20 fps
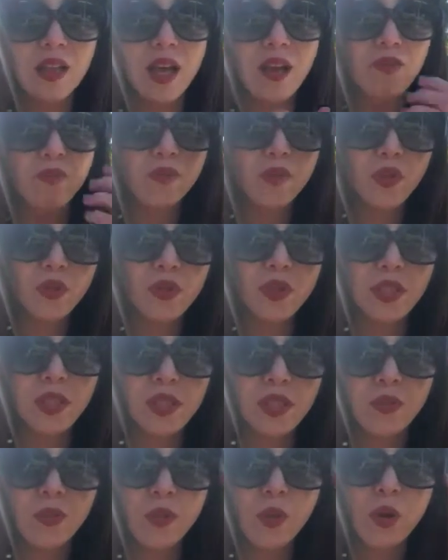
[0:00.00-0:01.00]
live music
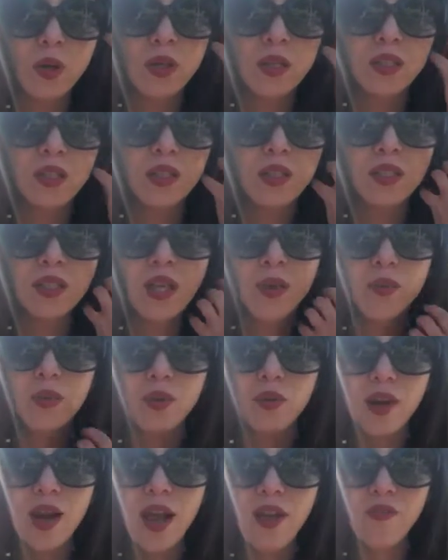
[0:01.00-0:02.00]
is important to the
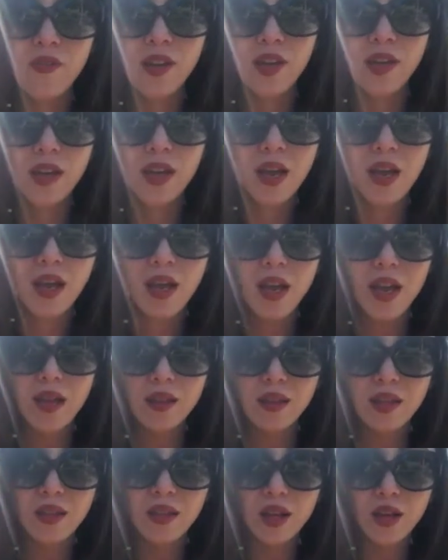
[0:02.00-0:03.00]
demographic
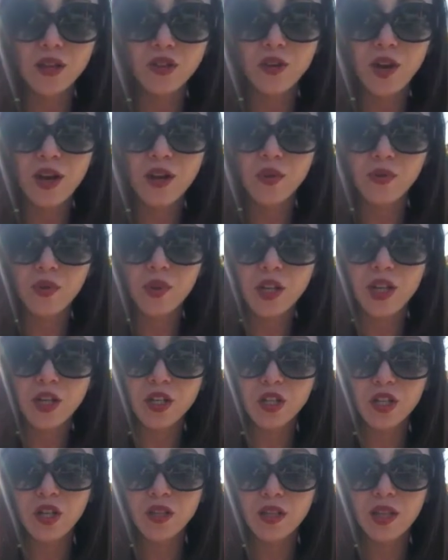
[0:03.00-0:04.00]
that they are trying to
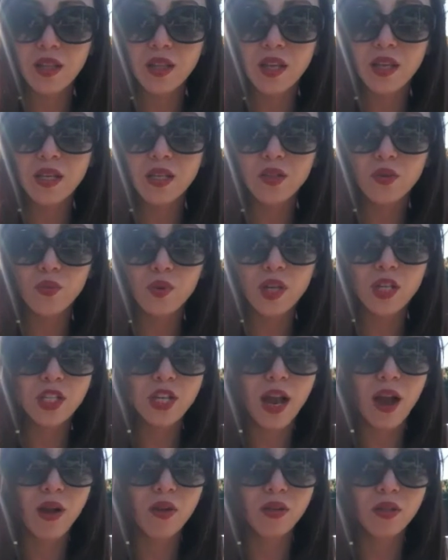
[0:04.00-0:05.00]
reach, then they need to reach
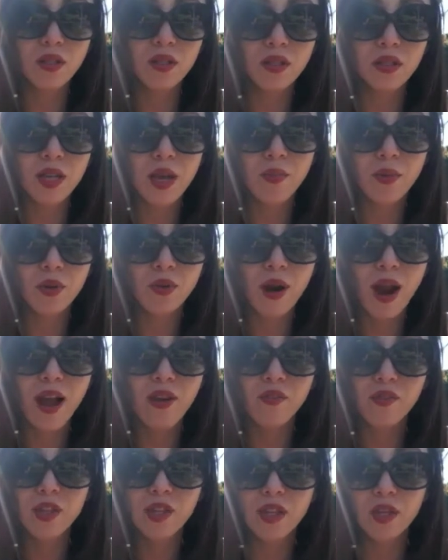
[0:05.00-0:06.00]
out to the
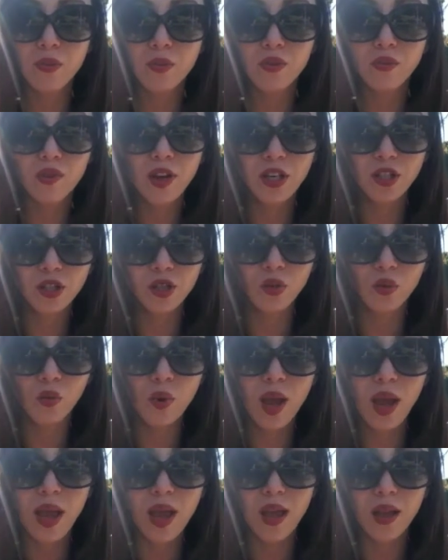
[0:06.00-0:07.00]
demographic in a professional
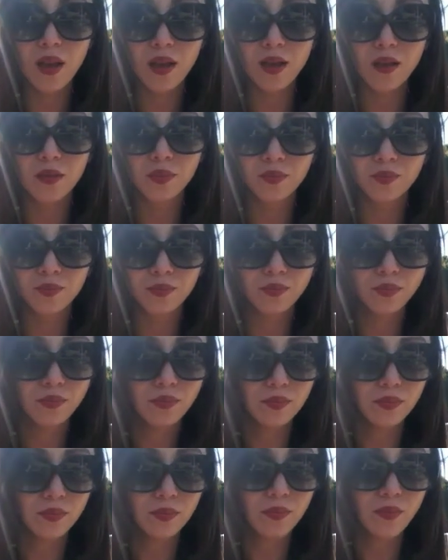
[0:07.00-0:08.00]
way.
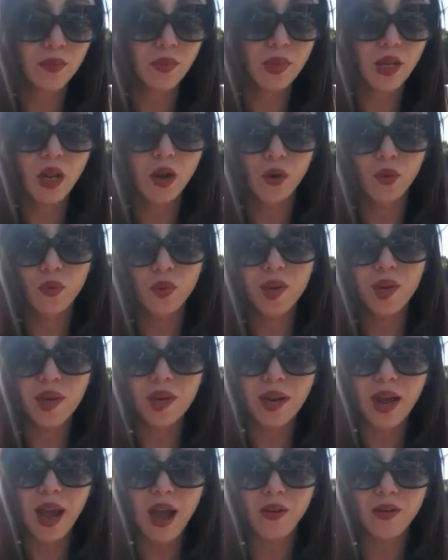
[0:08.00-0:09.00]

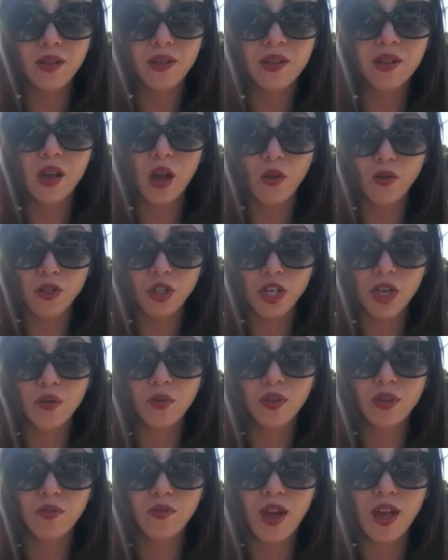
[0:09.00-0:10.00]
Read How to Negotiate
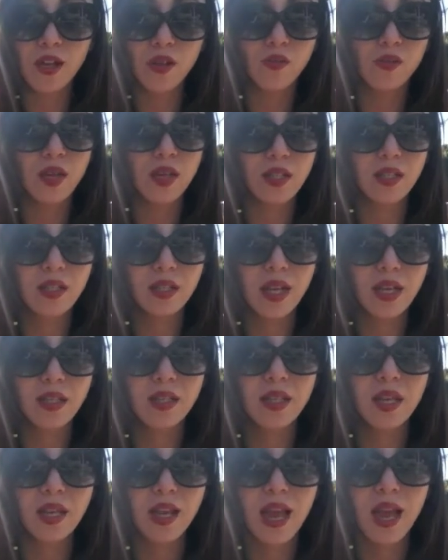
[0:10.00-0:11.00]
with a Venue That Says
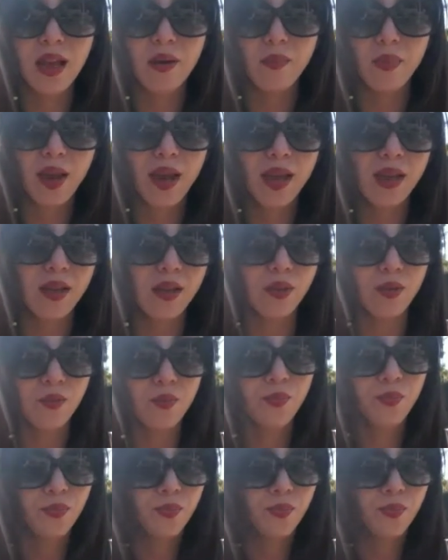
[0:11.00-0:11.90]
They Can't Pay You.